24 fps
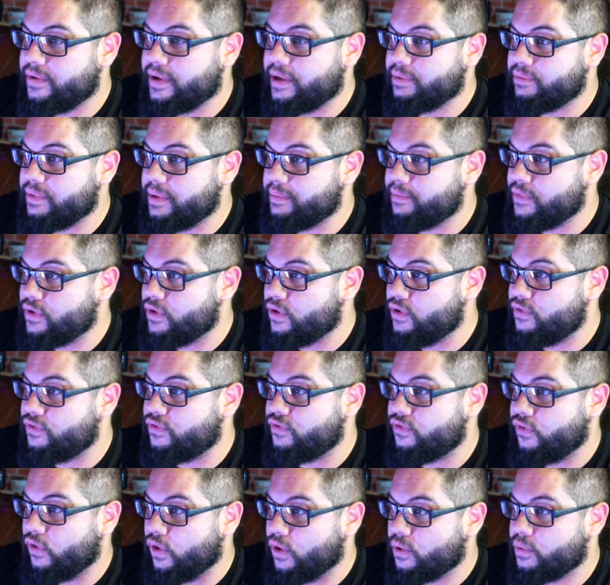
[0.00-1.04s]
and we move
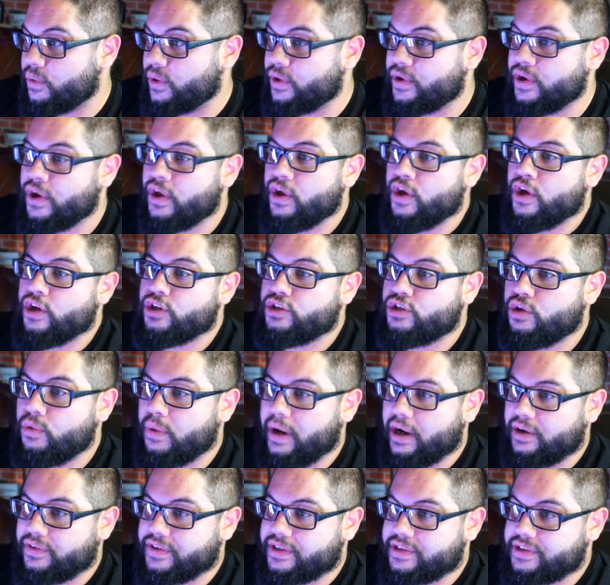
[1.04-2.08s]
forward to
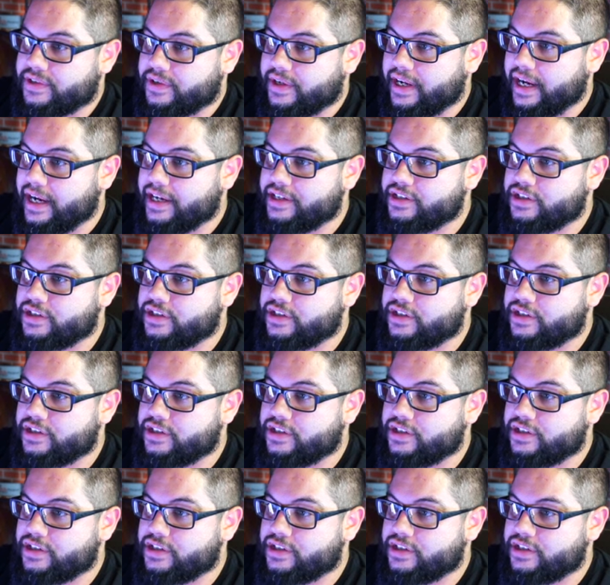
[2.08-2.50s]
wellness, okay?